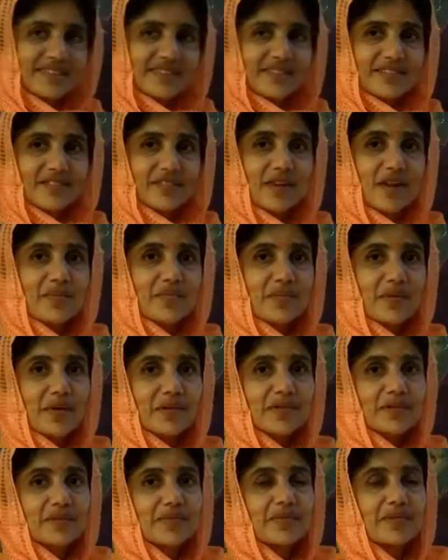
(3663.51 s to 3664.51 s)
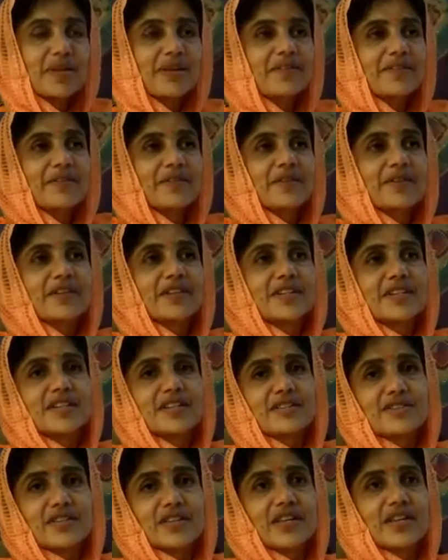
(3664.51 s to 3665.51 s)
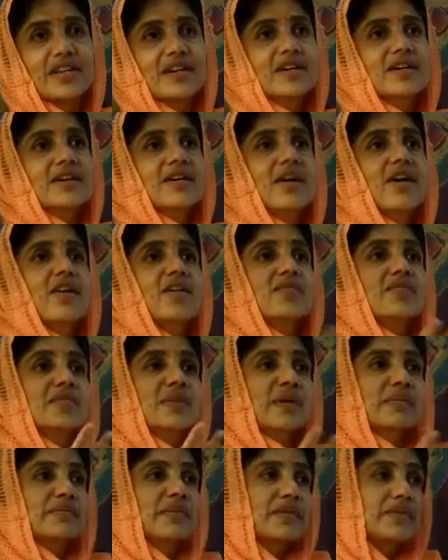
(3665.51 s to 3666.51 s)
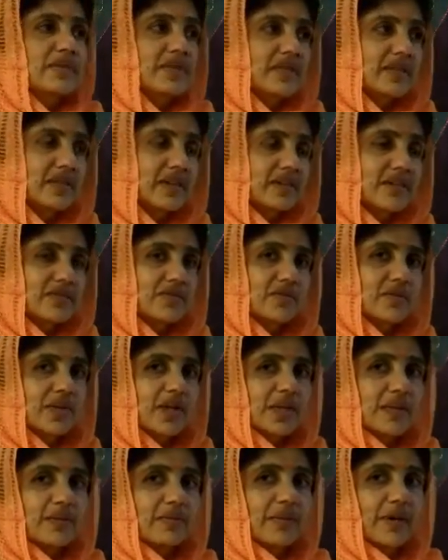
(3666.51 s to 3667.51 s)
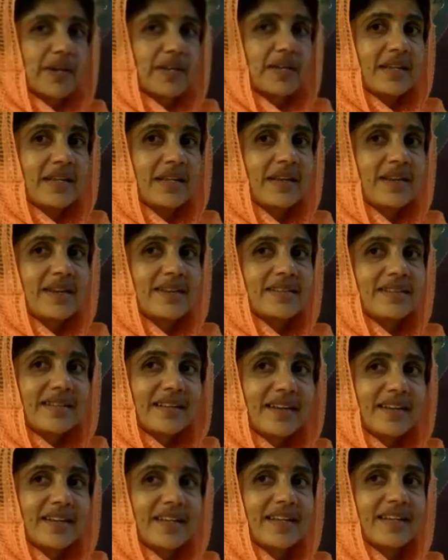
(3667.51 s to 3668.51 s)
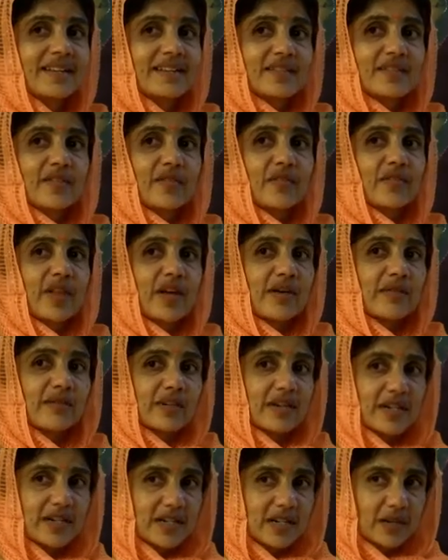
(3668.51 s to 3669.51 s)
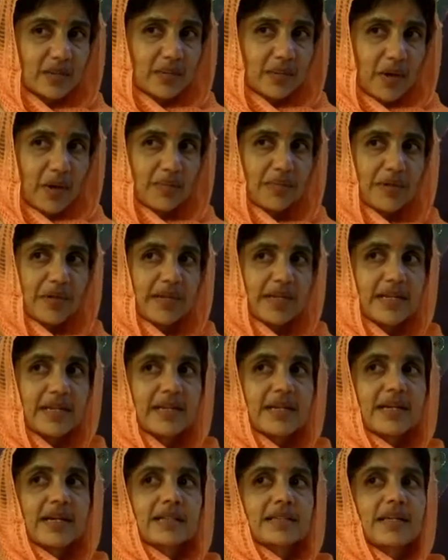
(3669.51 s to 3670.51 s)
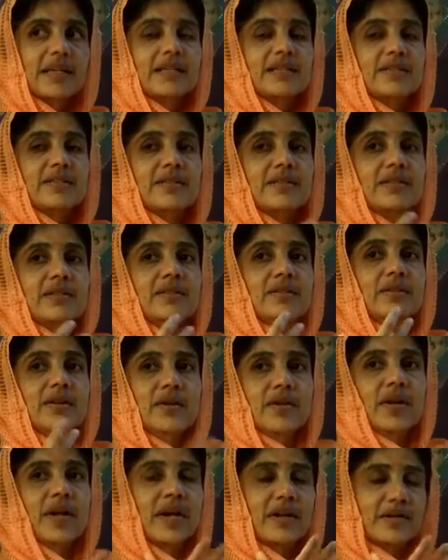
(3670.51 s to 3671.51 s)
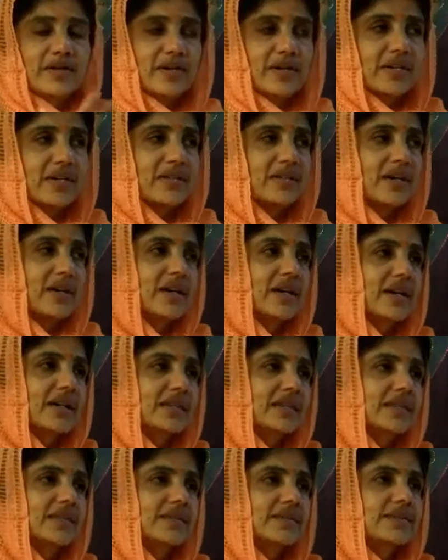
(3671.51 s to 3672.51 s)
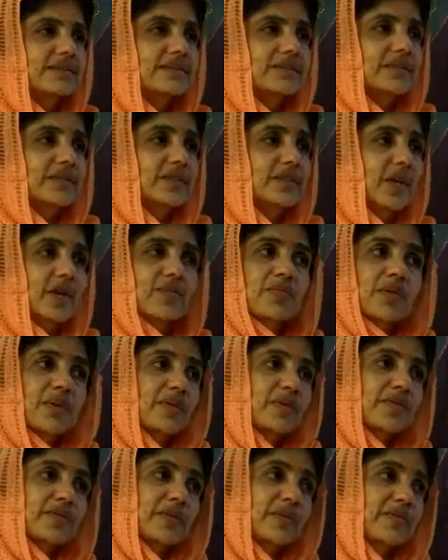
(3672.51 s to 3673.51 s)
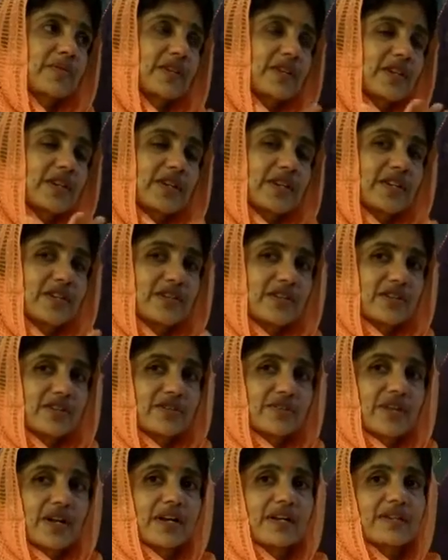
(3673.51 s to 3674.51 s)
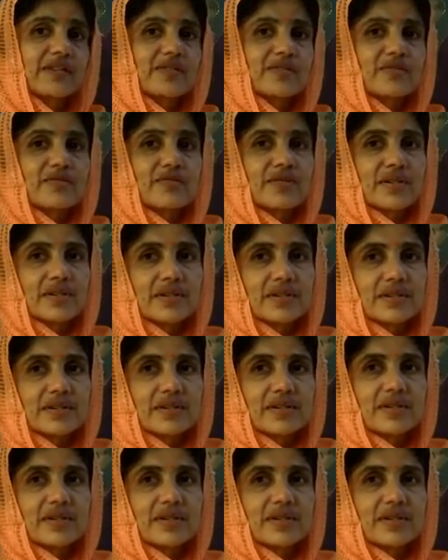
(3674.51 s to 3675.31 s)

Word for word: It's not possible for the teacher of Brahma Vidya who has spent years learning this. If they have learnt it properly, there is no hatred in the heart. It's not possible for a teacher to hate the student.